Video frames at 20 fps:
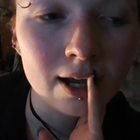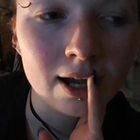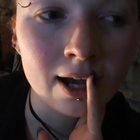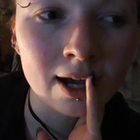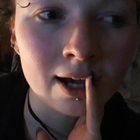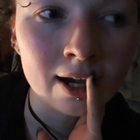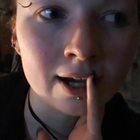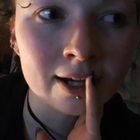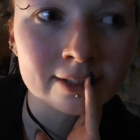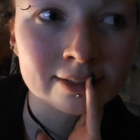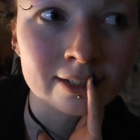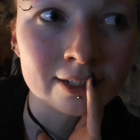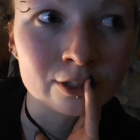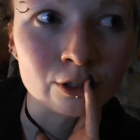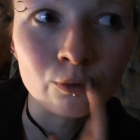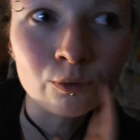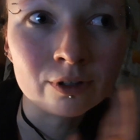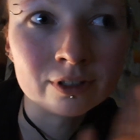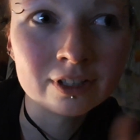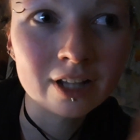and
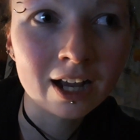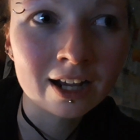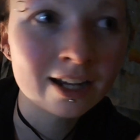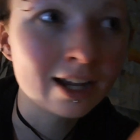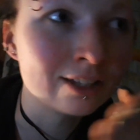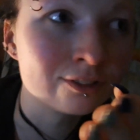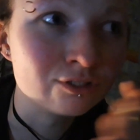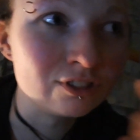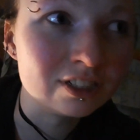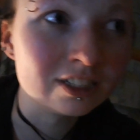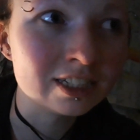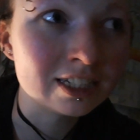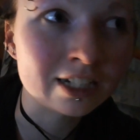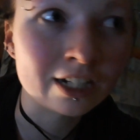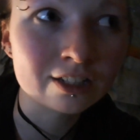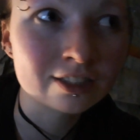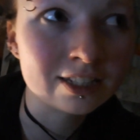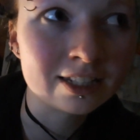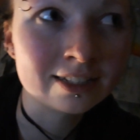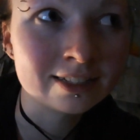I can't really
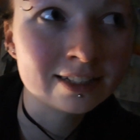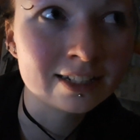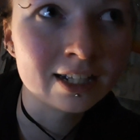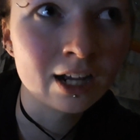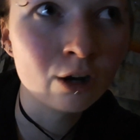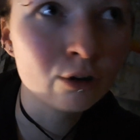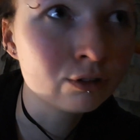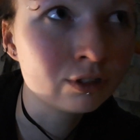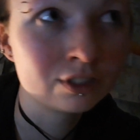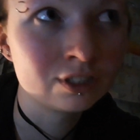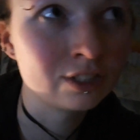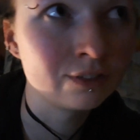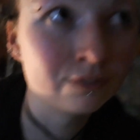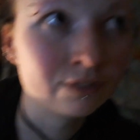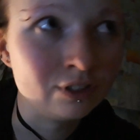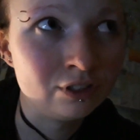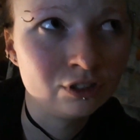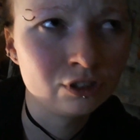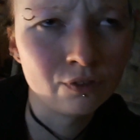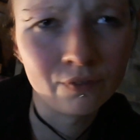cut anything out because
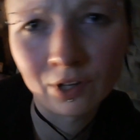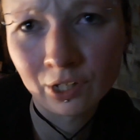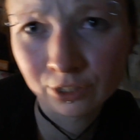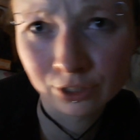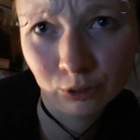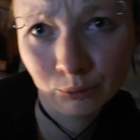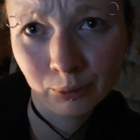everything's a vital